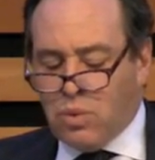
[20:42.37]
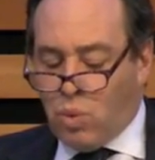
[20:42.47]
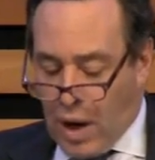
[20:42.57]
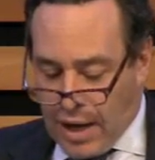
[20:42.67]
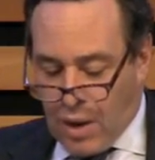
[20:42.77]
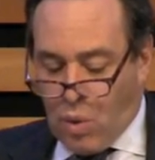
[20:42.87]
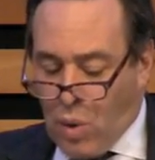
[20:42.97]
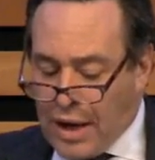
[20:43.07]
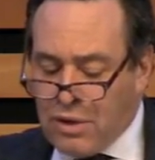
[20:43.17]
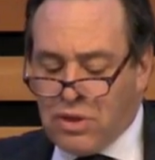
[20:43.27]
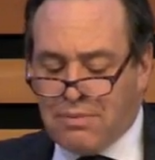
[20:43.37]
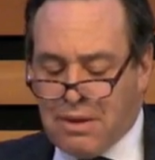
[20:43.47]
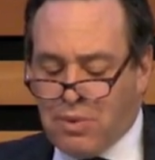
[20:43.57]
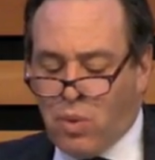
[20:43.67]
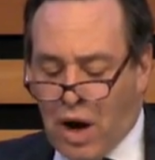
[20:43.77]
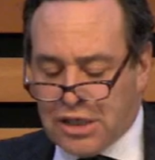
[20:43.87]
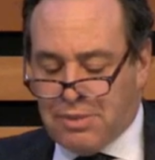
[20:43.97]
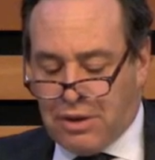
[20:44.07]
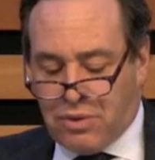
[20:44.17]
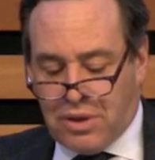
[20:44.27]
Why, why do you think people watch
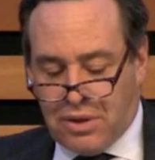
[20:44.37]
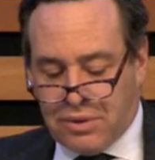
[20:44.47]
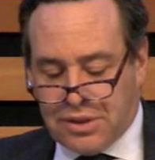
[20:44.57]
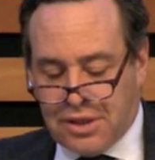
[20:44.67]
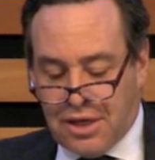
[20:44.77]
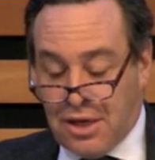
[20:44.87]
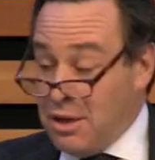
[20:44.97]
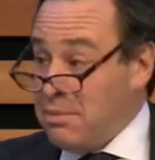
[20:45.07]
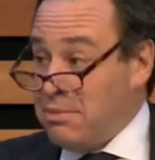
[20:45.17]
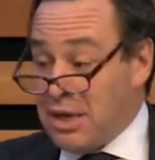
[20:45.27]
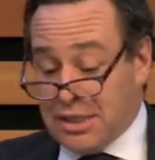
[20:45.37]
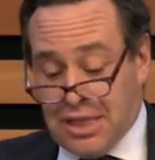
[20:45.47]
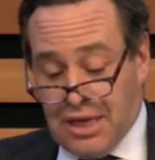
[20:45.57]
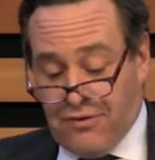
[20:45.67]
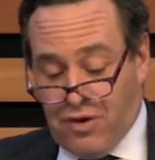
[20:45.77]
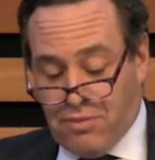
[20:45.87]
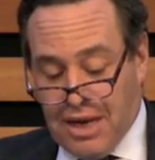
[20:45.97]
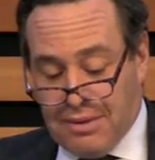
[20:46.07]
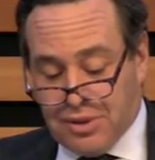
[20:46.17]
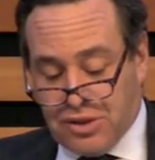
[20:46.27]
Patriot News? Because the info
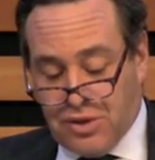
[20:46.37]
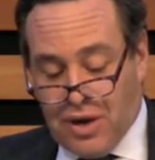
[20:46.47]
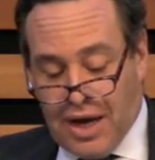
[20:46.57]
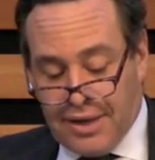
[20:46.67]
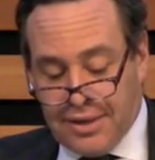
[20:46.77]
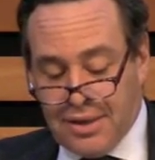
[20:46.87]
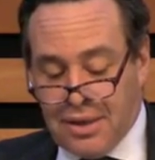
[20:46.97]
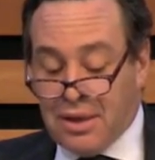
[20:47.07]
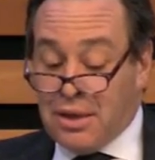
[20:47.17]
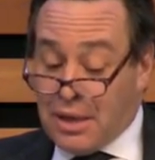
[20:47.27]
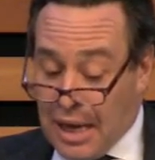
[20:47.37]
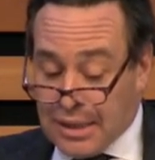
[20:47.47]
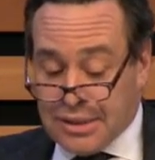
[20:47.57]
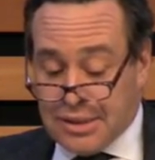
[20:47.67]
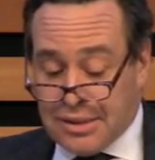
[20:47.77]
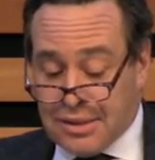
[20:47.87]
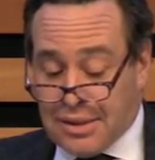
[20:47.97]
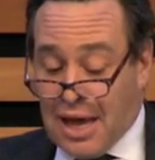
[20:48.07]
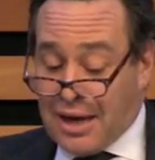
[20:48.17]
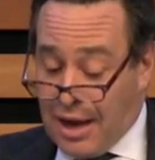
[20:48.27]
babes are so hot? Yes,
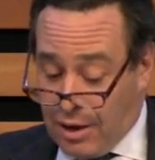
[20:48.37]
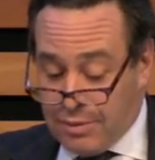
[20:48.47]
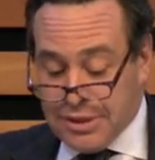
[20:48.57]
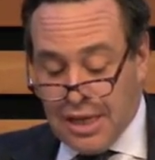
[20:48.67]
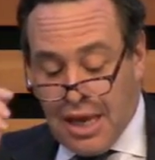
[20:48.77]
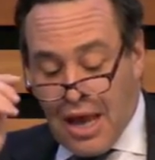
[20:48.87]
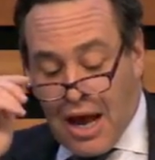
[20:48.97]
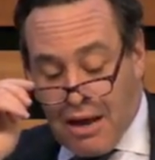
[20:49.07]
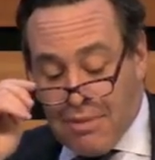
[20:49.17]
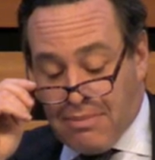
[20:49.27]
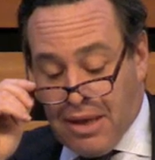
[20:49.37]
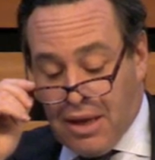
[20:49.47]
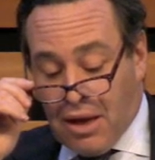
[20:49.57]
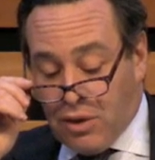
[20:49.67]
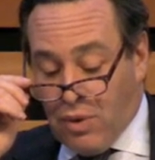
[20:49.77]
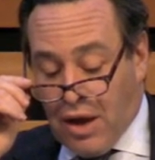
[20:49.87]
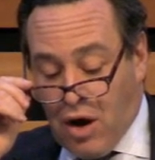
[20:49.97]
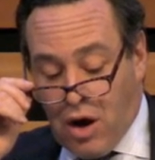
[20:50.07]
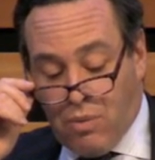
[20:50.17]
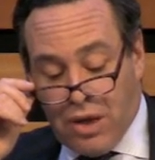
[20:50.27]
that helps. Uh, maybe on the way
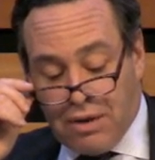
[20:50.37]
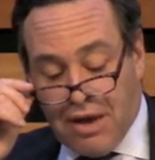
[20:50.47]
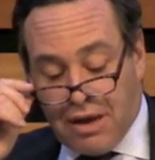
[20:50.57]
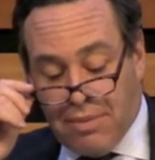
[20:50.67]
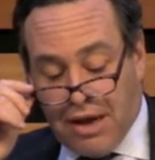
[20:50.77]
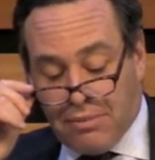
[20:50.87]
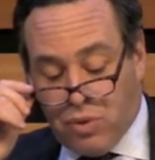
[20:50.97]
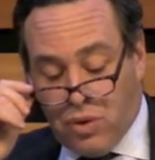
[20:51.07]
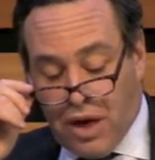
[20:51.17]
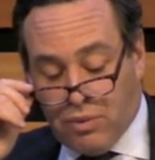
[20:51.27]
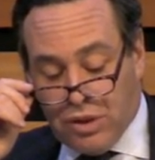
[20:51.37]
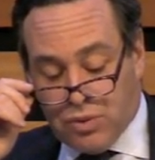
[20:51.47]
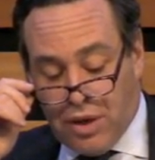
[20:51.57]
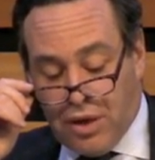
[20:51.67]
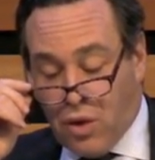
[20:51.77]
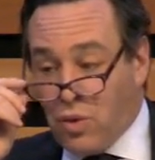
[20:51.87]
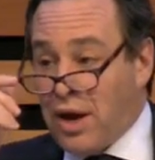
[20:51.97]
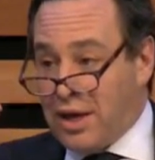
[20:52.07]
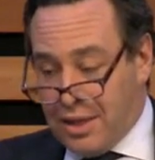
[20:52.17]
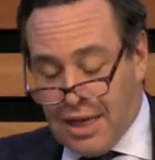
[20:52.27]
home, we can make a betting pool on which one
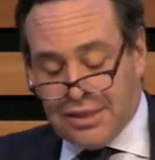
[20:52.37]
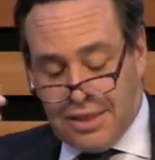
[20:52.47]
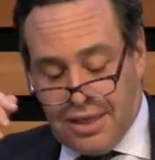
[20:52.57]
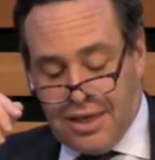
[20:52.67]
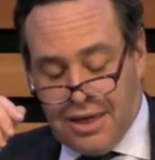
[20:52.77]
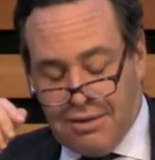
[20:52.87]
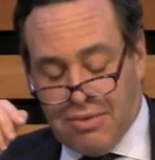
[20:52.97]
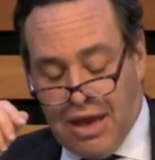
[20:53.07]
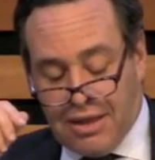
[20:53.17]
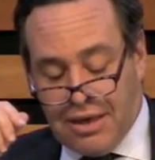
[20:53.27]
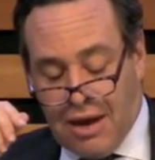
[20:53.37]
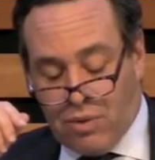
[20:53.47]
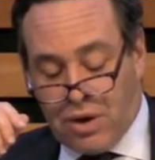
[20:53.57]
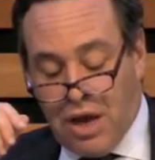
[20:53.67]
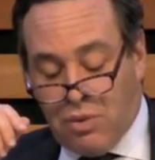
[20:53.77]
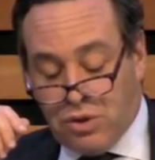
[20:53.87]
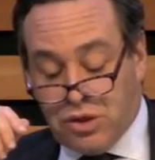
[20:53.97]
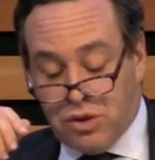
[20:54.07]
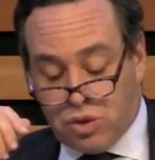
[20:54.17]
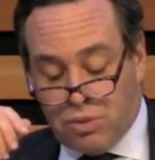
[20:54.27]
O'Grady, that's the uh, head of the network, will
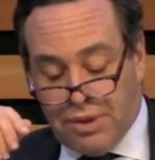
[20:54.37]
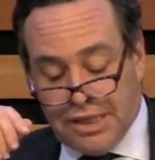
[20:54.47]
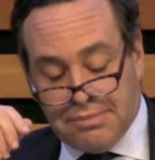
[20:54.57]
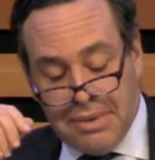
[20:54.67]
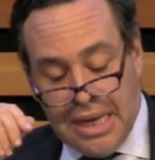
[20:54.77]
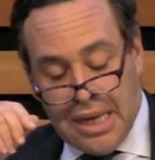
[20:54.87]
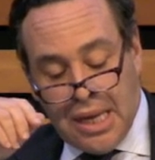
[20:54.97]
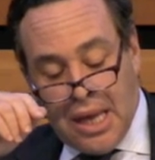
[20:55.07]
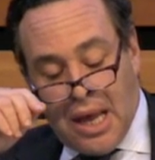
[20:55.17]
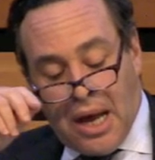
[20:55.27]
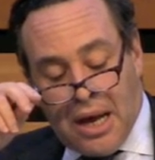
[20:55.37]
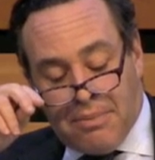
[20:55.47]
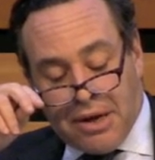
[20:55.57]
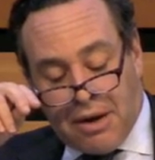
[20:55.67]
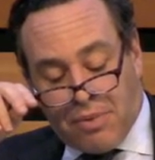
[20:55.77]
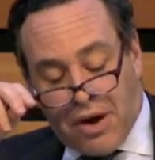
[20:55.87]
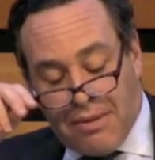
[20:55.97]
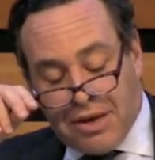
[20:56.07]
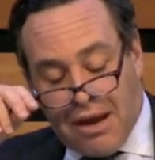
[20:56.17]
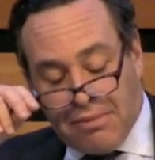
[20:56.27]
choose to replace me. Uh, but our
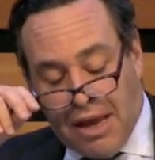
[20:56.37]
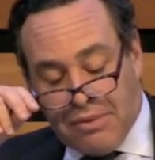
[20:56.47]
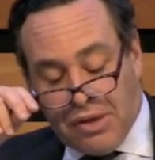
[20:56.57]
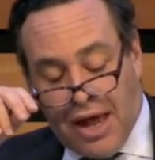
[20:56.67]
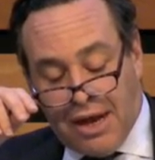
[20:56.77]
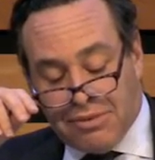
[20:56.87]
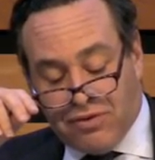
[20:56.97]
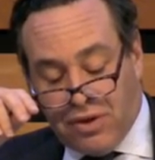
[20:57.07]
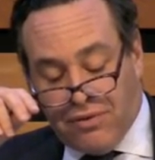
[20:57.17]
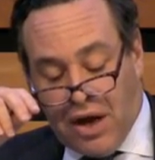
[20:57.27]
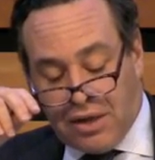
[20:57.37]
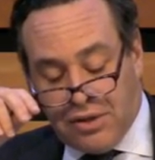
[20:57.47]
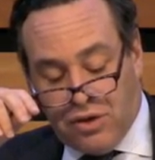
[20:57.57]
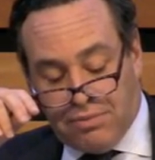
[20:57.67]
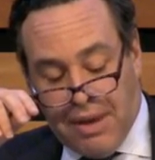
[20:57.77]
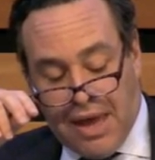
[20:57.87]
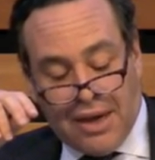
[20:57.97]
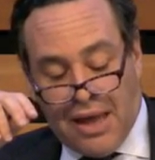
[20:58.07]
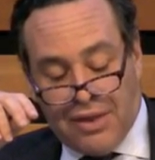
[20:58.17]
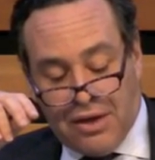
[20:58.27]
primetime lineup is full of ugly old
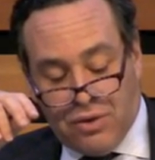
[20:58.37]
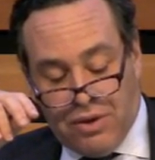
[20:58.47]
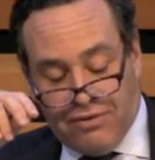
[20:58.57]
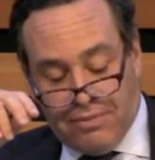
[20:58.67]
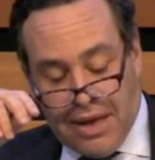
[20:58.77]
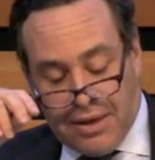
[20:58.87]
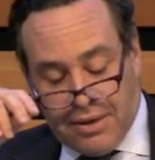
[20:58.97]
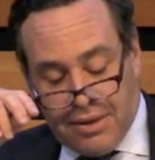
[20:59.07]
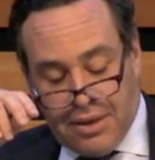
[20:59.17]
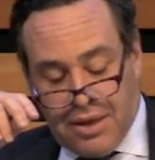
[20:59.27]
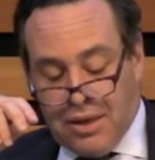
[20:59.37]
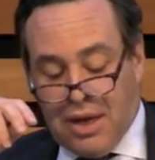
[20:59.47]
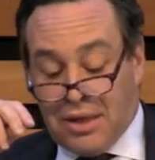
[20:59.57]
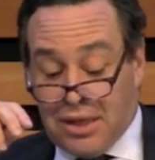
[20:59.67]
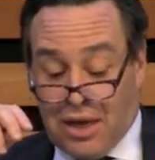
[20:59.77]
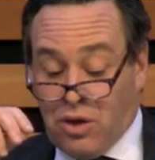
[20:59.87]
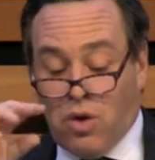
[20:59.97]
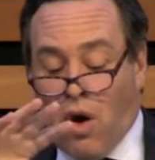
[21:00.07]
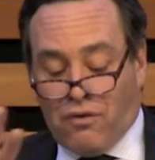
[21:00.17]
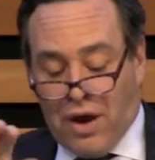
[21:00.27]
men, and they do even better. I take
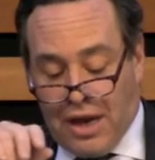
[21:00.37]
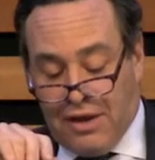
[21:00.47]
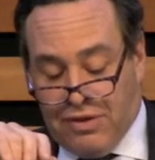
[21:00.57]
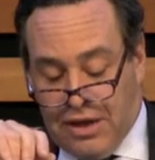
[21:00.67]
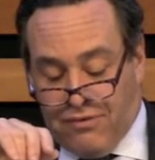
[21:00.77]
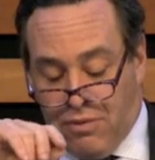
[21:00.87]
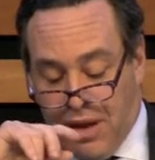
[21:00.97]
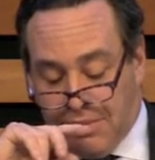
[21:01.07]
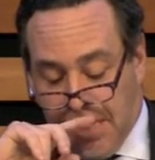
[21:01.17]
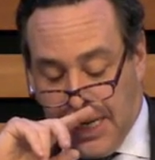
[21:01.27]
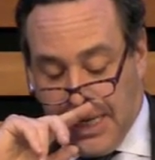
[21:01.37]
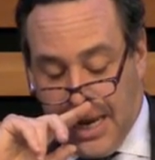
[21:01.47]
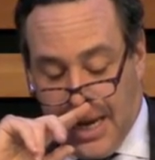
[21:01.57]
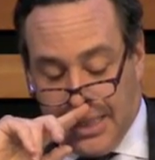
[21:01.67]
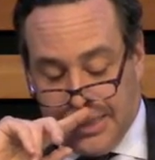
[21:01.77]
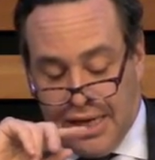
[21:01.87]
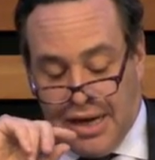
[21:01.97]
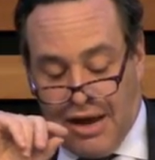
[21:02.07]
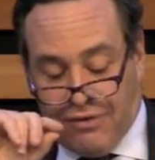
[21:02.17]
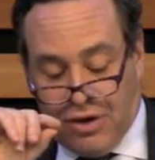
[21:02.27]
you over any of the info babes any day, I
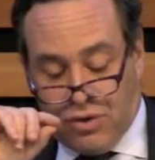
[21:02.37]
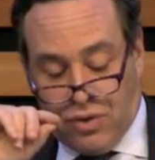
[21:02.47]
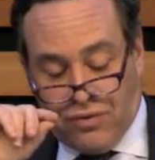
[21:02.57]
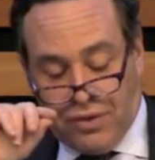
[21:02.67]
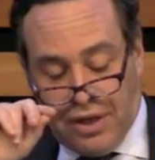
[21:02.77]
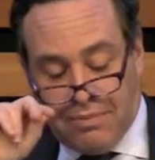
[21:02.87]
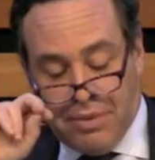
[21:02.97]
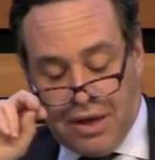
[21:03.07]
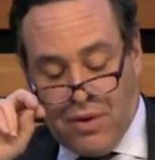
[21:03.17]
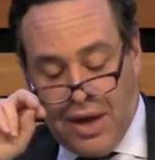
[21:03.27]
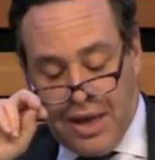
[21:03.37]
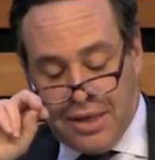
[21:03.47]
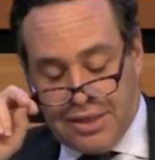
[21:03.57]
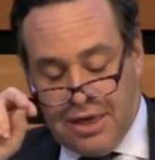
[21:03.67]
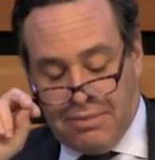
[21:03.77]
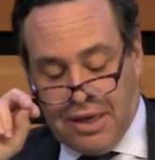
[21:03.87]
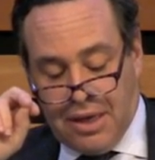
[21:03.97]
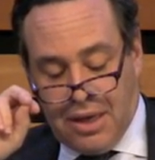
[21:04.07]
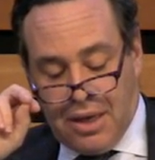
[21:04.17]
said, not very truthfully, but go ahead, tell me.